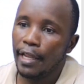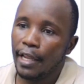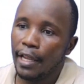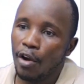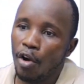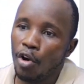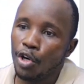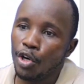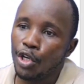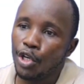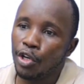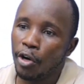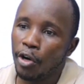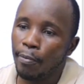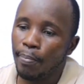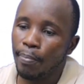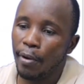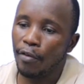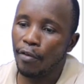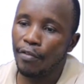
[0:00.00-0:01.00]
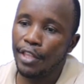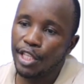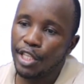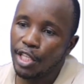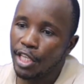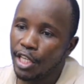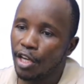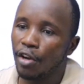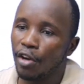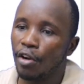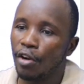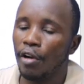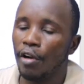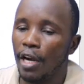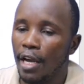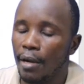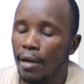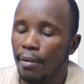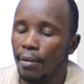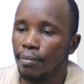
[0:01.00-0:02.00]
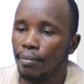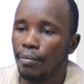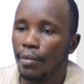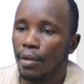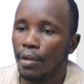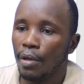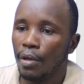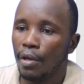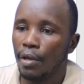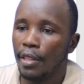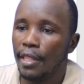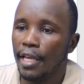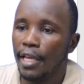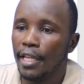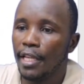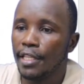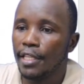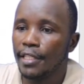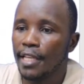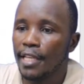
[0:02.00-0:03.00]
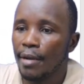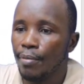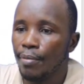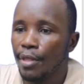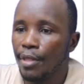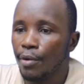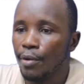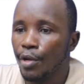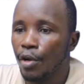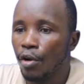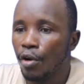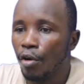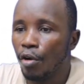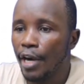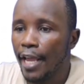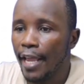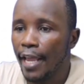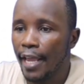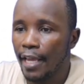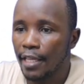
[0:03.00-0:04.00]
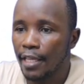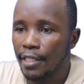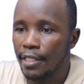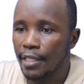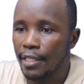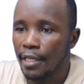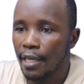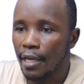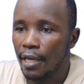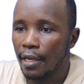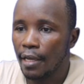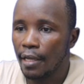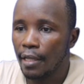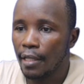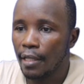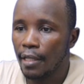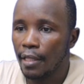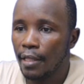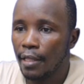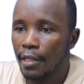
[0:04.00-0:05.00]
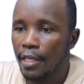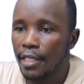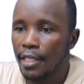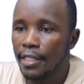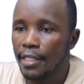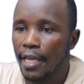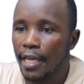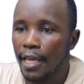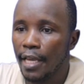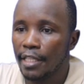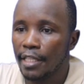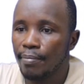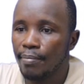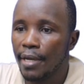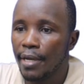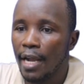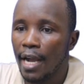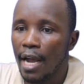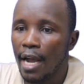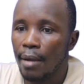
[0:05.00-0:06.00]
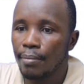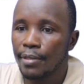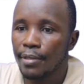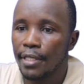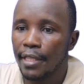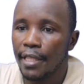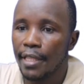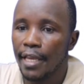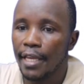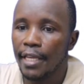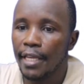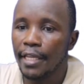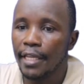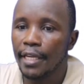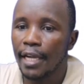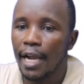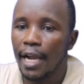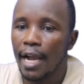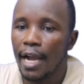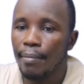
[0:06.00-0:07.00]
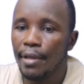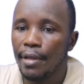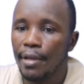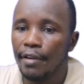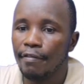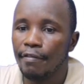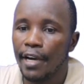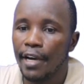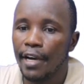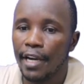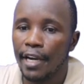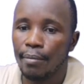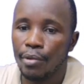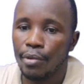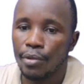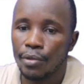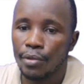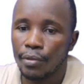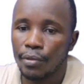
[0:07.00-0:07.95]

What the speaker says: on top of this key column, there is something we call X here. This X becomes the incoming variable.